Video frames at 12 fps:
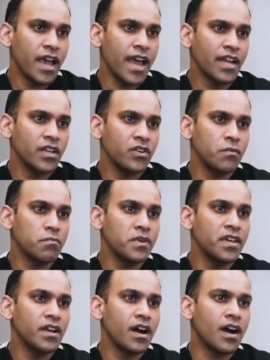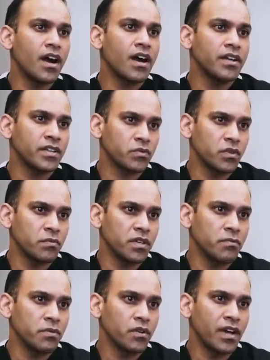and you're being honest with
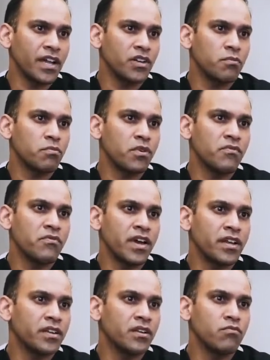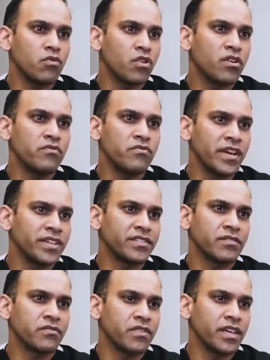people and you're preventing more
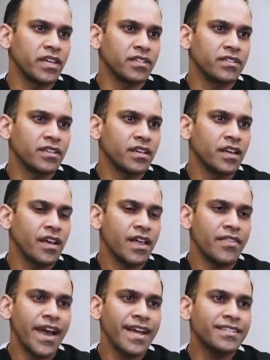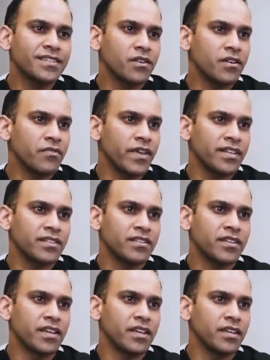invasive things. Right. That's the
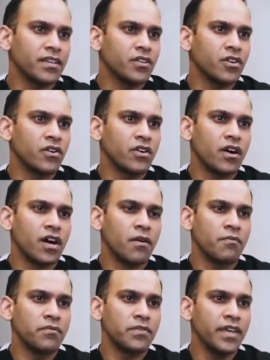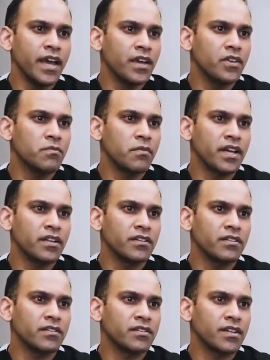thing, you know, yeah, you might
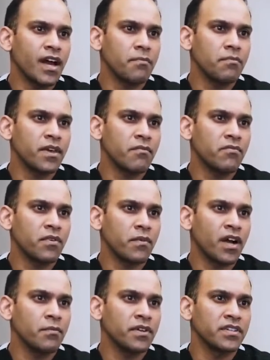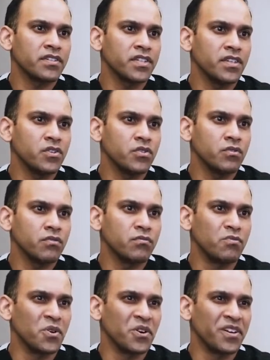stop them from coming to see you
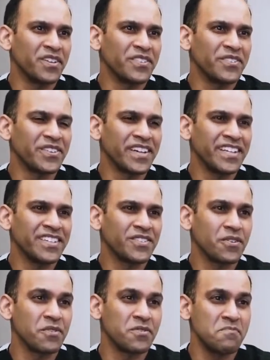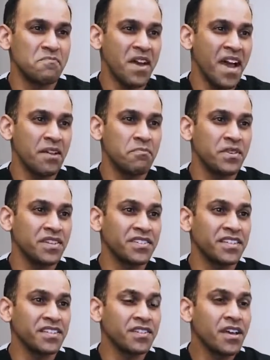more, right? But so it's bad
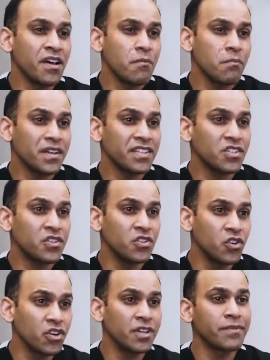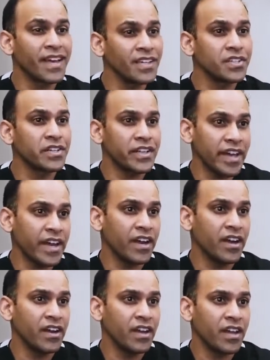business, but it's good patient
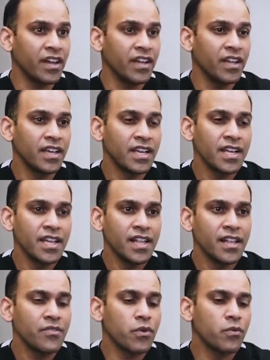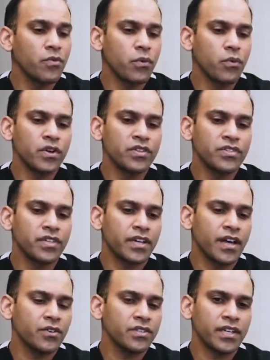care. Absolutely. The worst thing,
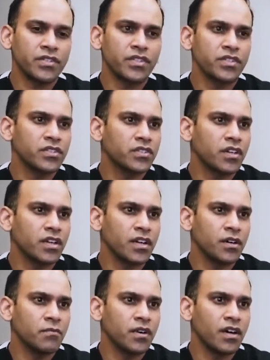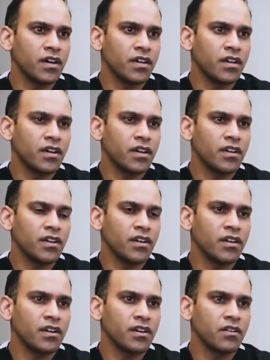I was actually just on a
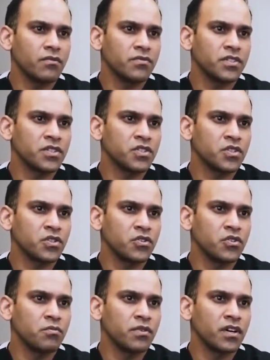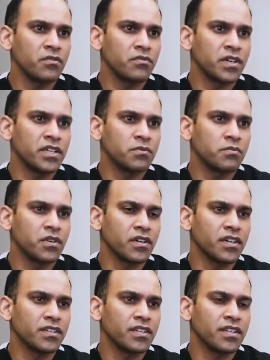physician group on Facebook,
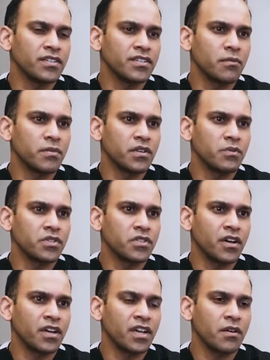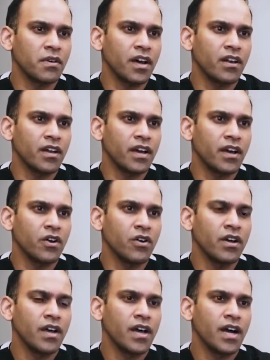and somebody was talking about how
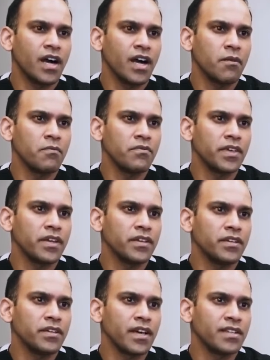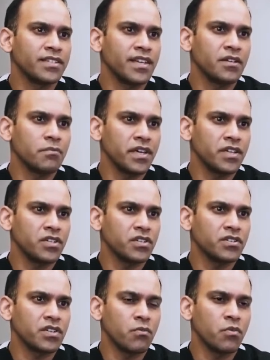they had sent a patient
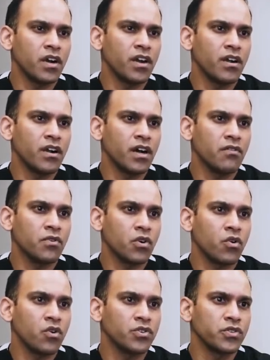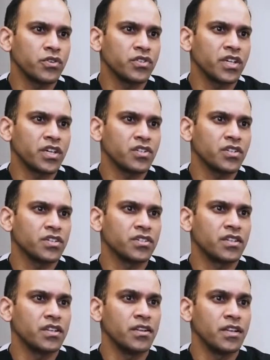somewhere for cortisone injections
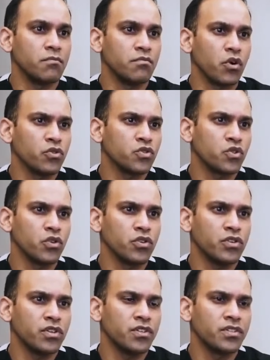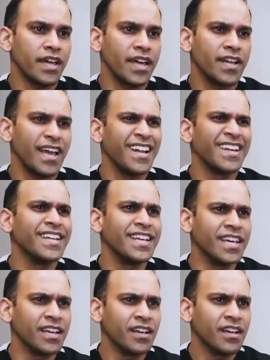in both shoulders and a knee.